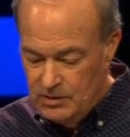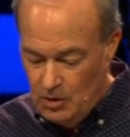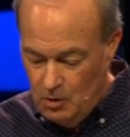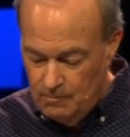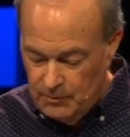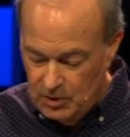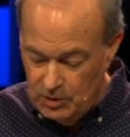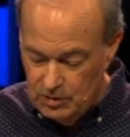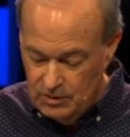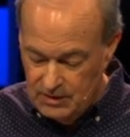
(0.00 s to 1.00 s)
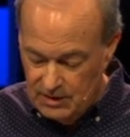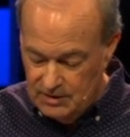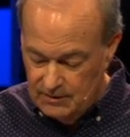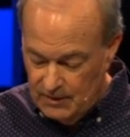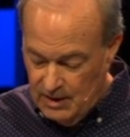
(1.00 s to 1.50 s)
So the good news
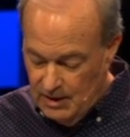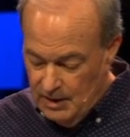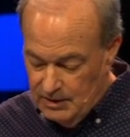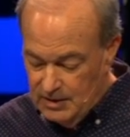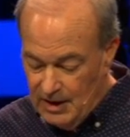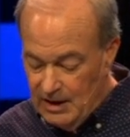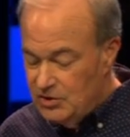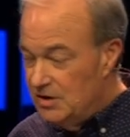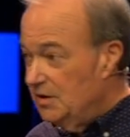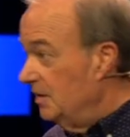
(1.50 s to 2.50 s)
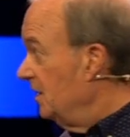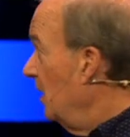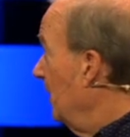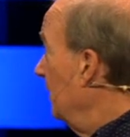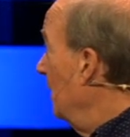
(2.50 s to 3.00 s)
is, today Jesus is
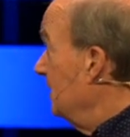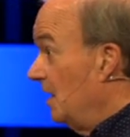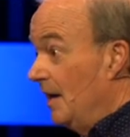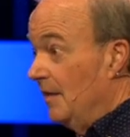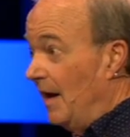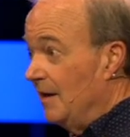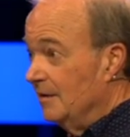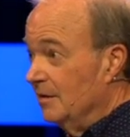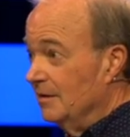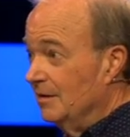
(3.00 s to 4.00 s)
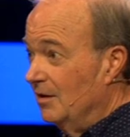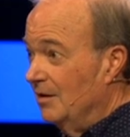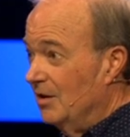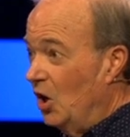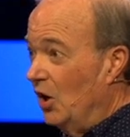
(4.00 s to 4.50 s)
coming alongside that
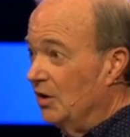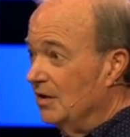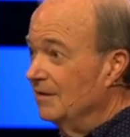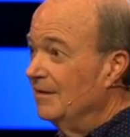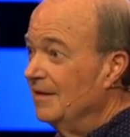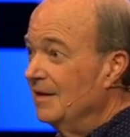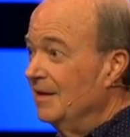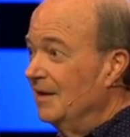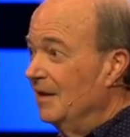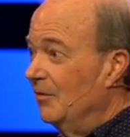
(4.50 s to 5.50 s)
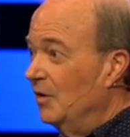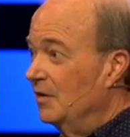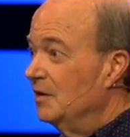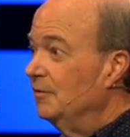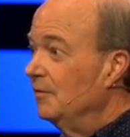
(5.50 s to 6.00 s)
cart
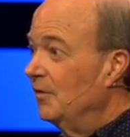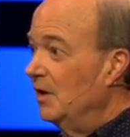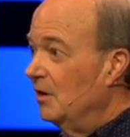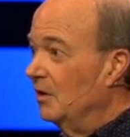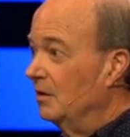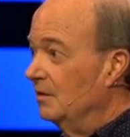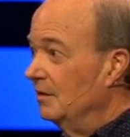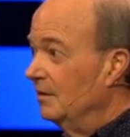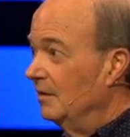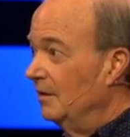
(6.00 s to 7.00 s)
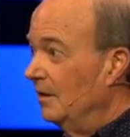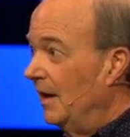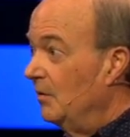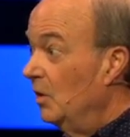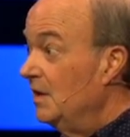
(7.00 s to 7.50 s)
with a different vehicle.
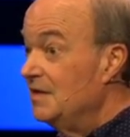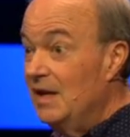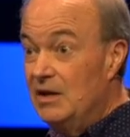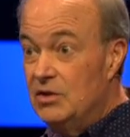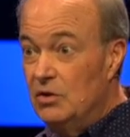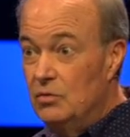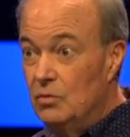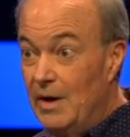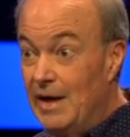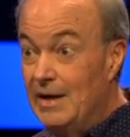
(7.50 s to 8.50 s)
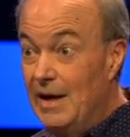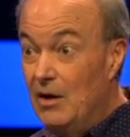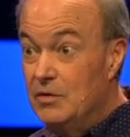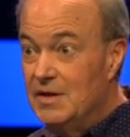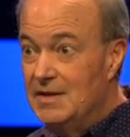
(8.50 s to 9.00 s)
And what he's saying to you right
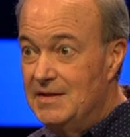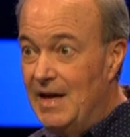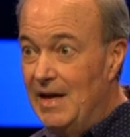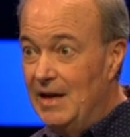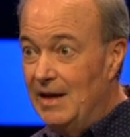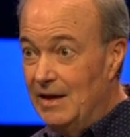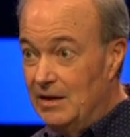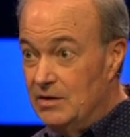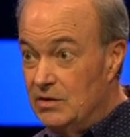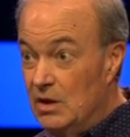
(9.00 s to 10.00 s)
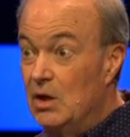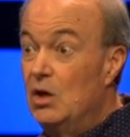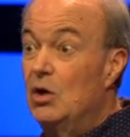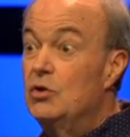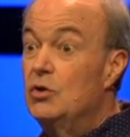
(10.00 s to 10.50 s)
now today is,
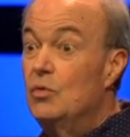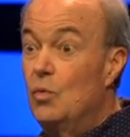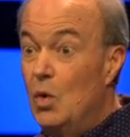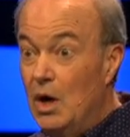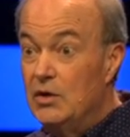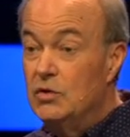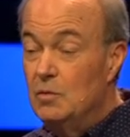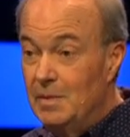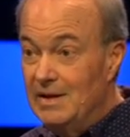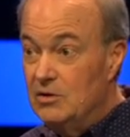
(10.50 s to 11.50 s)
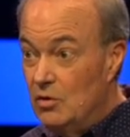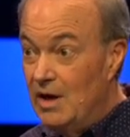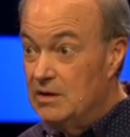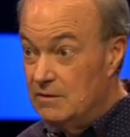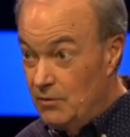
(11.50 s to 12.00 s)
do you want to be
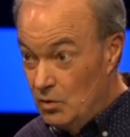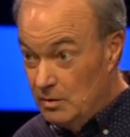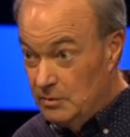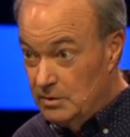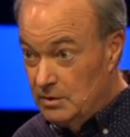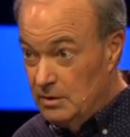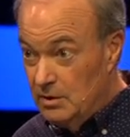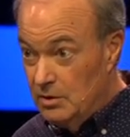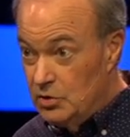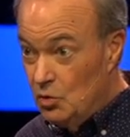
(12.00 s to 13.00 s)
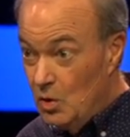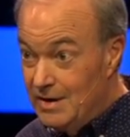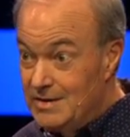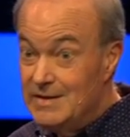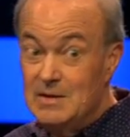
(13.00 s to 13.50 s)
transformed? Do you
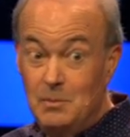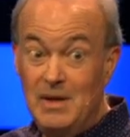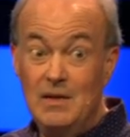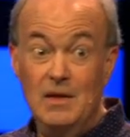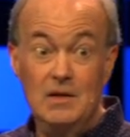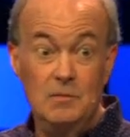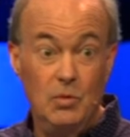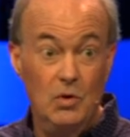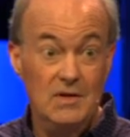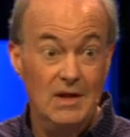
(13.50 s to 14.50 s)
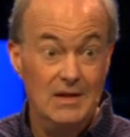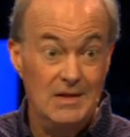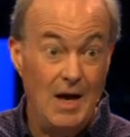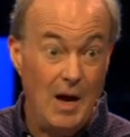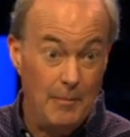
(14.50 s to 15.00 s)
want to speed this
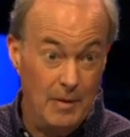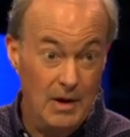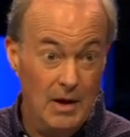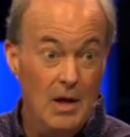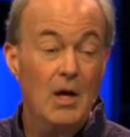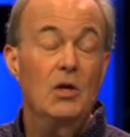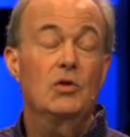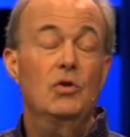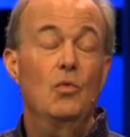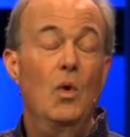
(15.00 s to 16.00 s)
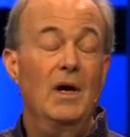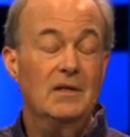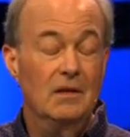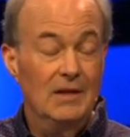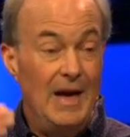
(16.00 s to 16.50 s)
process up? Do you
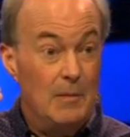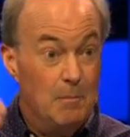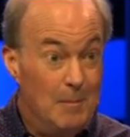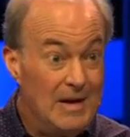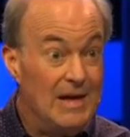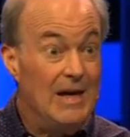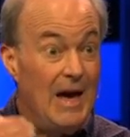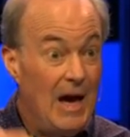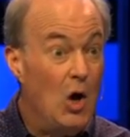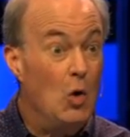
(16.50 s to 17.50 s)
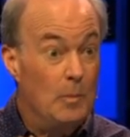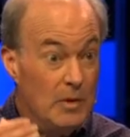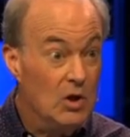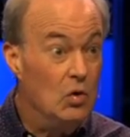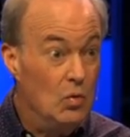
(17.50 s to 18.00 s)
want to let me help
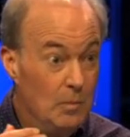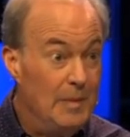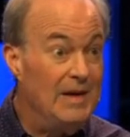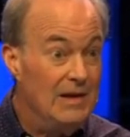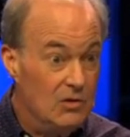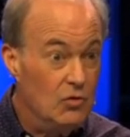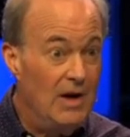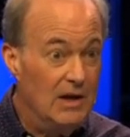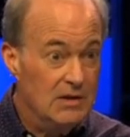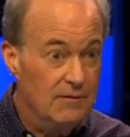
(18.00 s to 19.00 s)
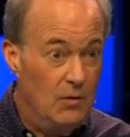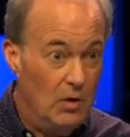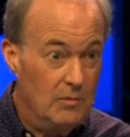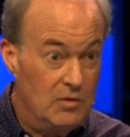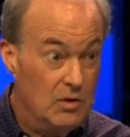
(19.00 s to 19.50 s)
you be
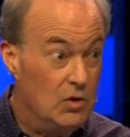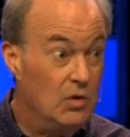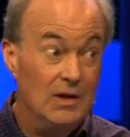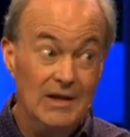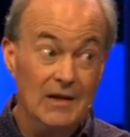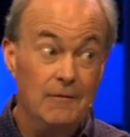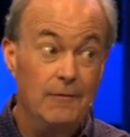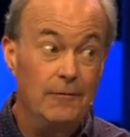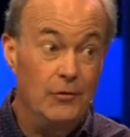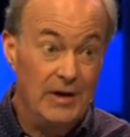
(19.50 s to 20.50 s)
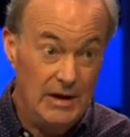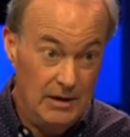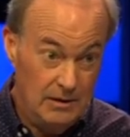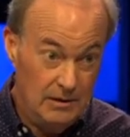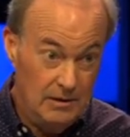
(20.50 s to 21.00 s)
transformed so you can live free?